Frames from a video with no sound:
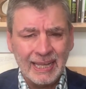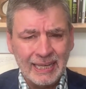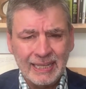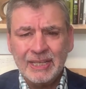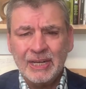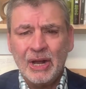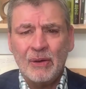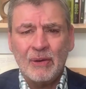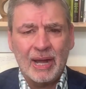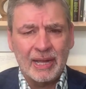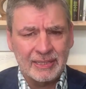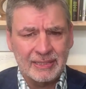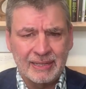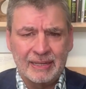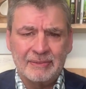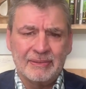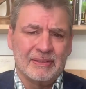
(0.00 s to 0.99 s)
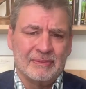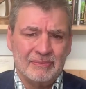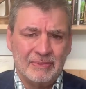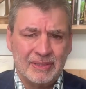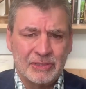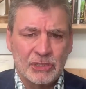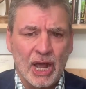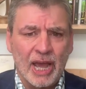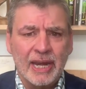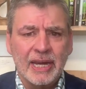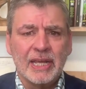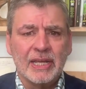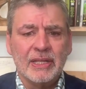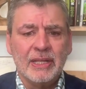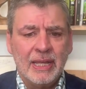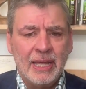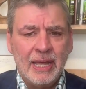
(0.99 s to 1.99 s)
you know, I,
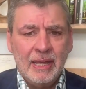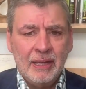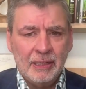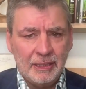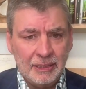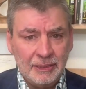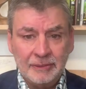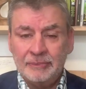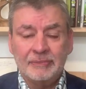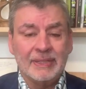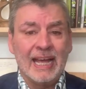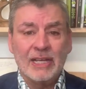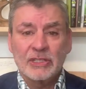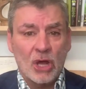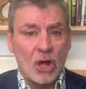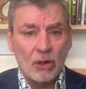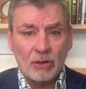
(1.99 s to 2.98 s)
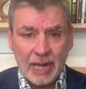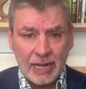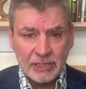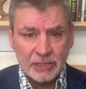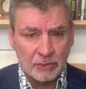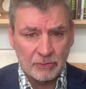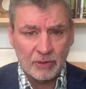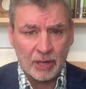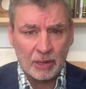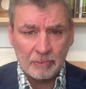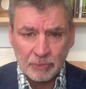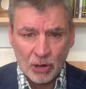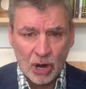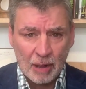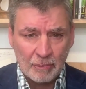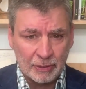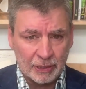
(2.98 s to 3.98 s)
China has all kinds of uh,
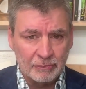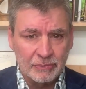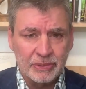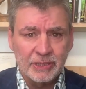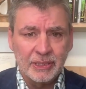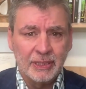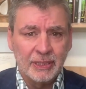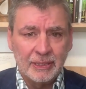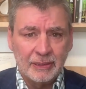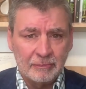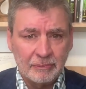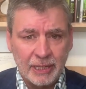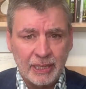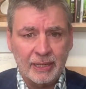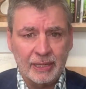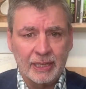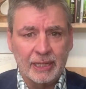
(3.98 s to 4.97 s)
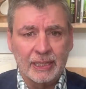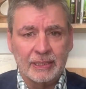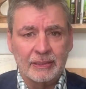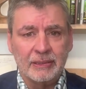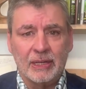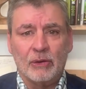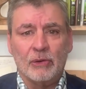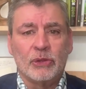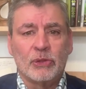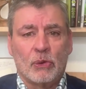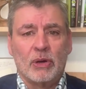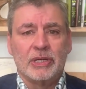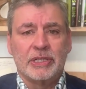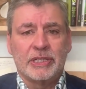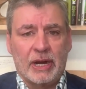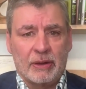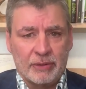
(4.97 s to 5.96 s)
problems being, a, you know,
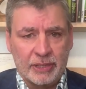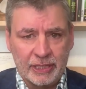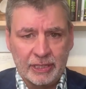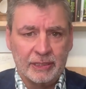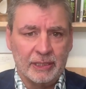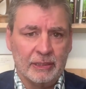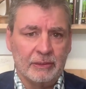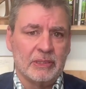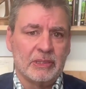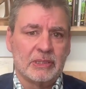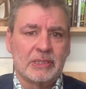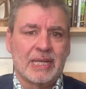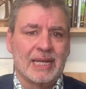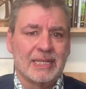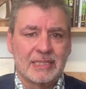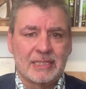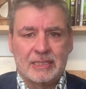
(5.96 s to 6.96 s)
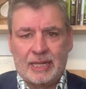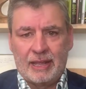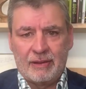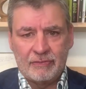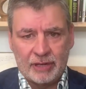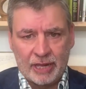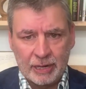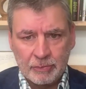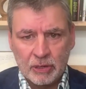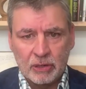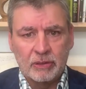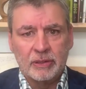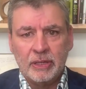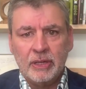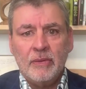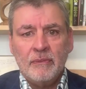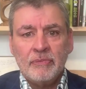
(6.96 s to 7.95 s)
authoritarian, and it's got slave
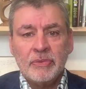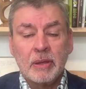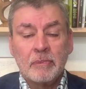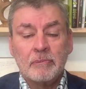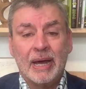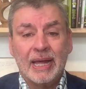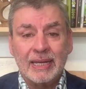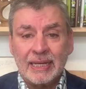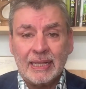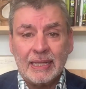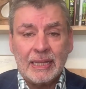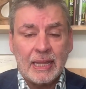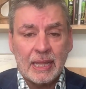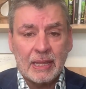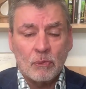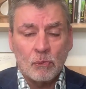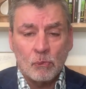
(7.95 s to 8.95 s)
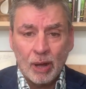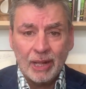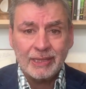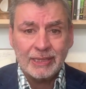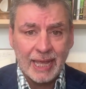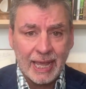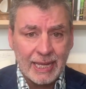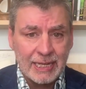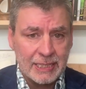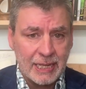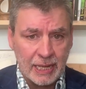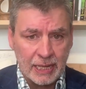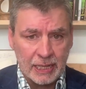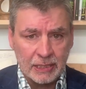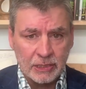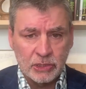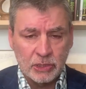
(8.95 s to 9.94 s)
labor. But what they
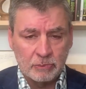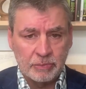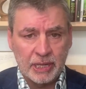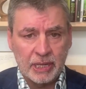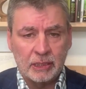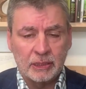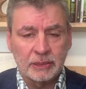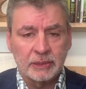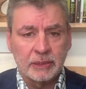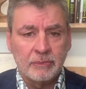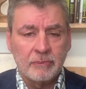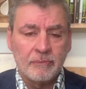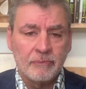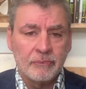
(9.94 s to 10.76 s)
did to build